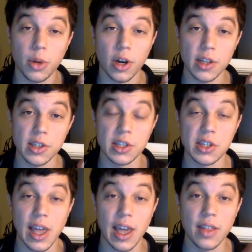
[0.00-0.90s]
boss and
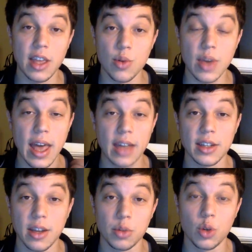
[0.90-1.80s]
saying that you
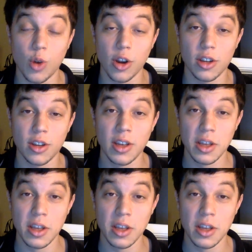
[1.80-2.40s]
can't come to work